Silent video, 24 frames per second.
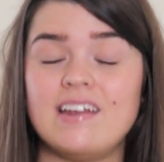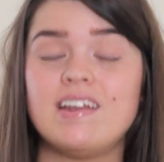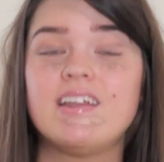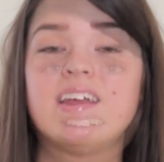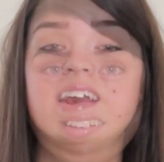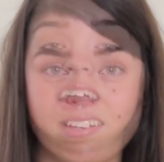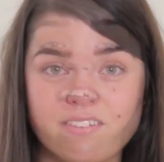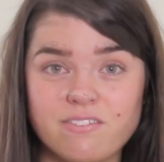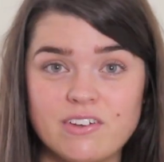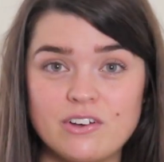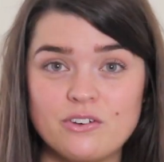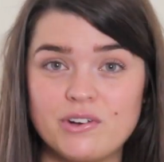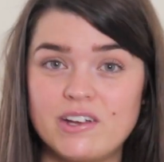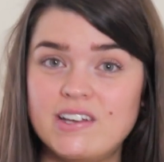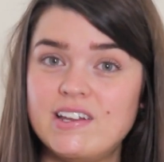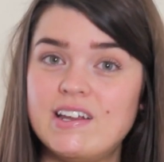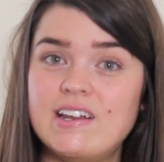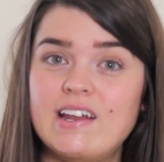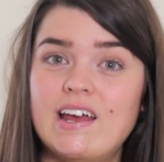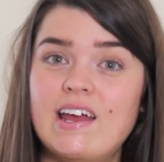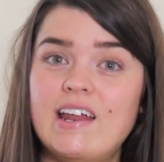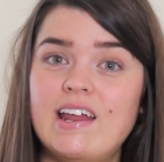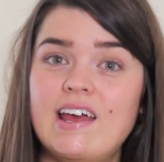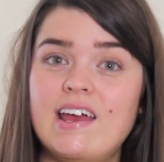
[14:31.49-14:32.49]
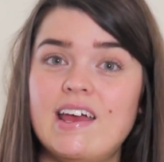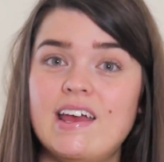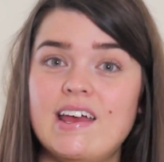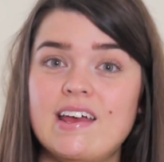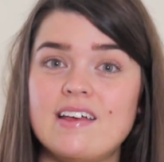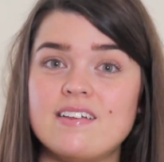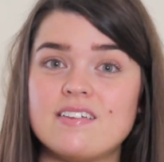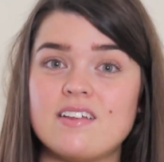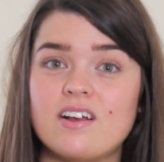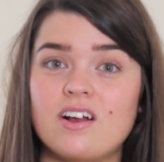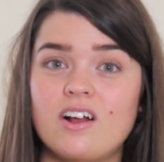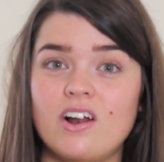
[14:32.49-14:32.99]
Active ingredient in it
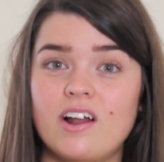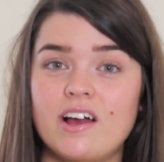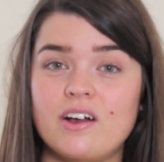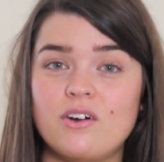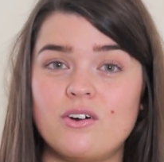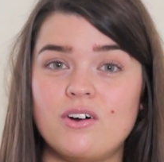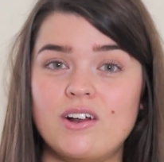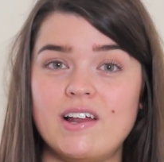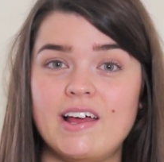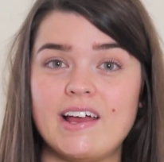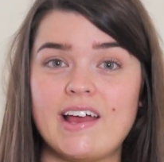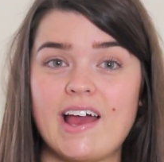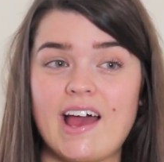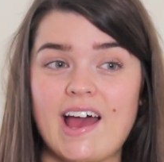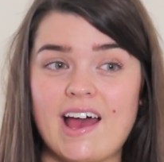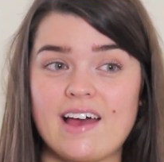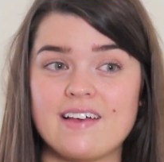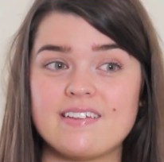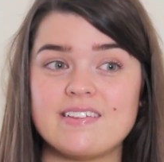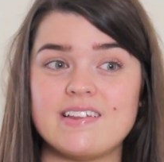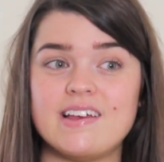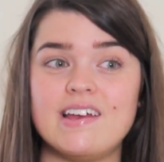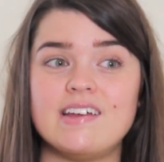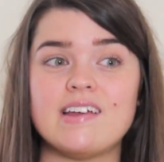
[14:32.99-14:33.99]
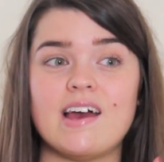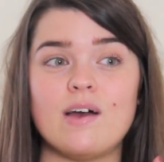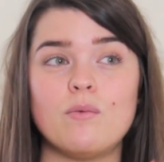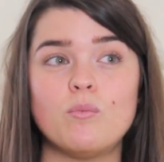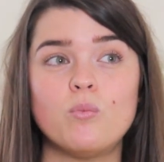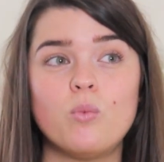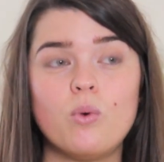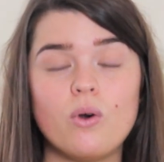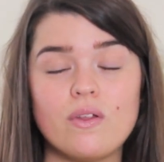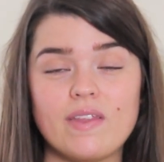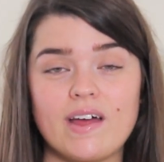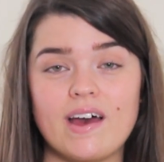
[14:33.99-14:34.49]
is glycolic acid,
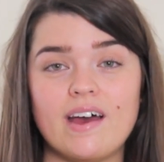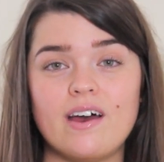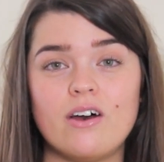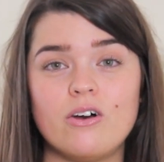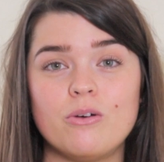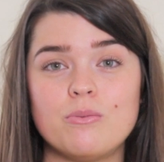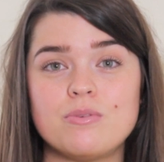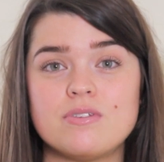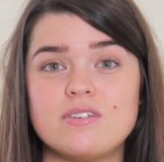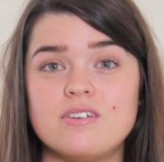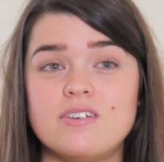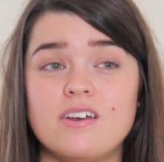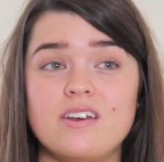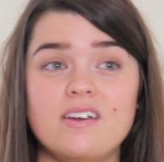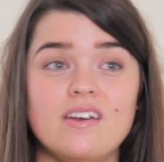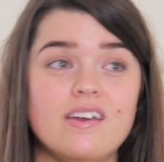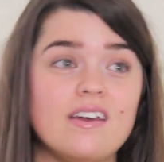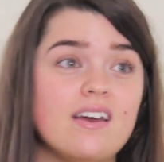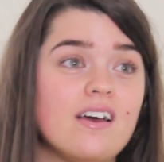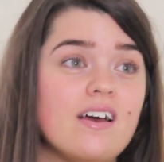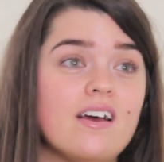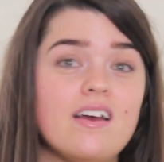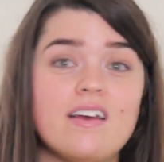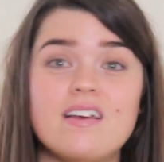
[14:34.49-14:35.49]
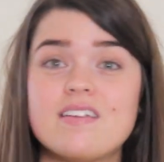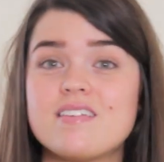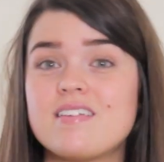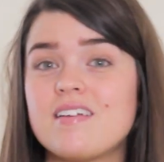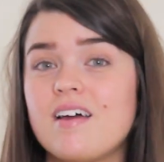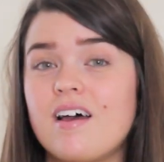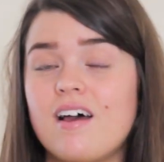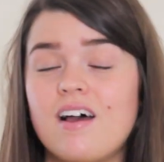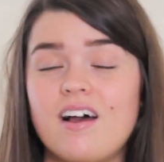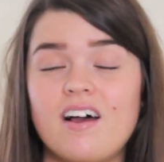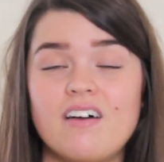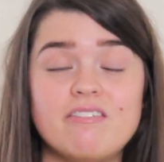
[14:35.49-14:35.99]
and what that helps to do is
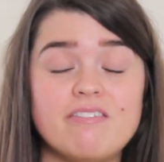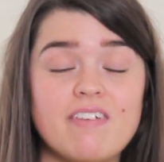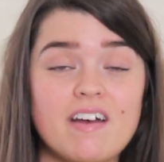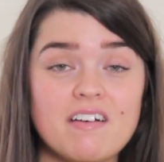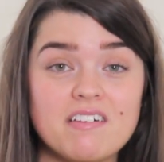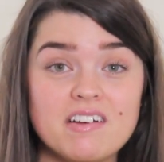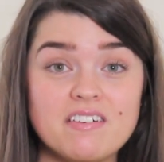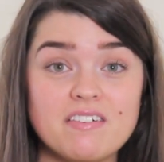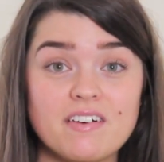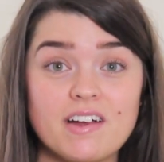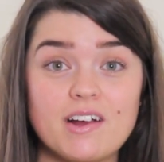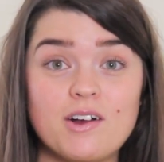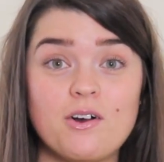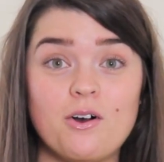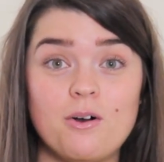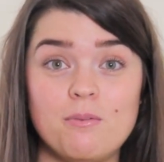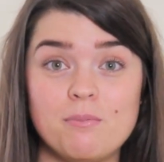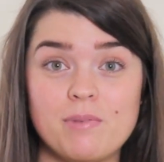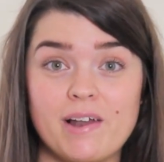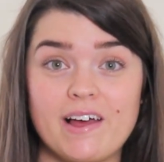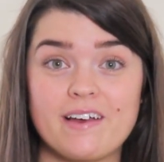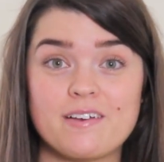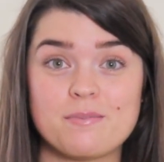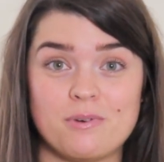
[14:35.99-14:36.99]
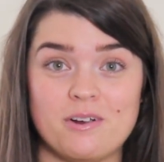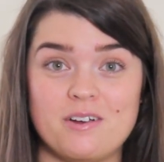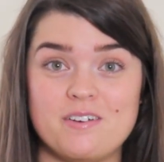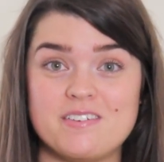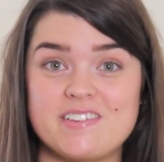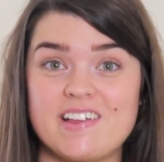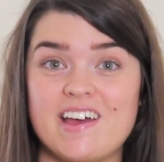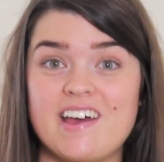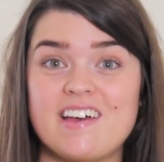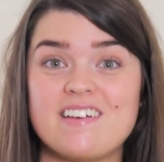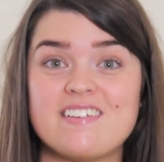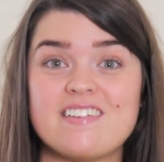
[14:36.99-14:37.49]
a very, very complex
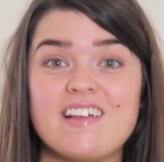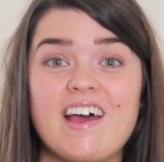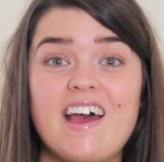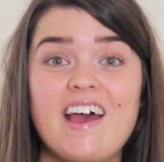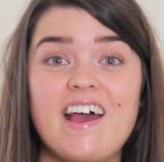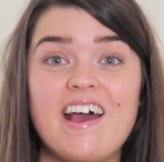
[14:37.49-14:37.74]
process.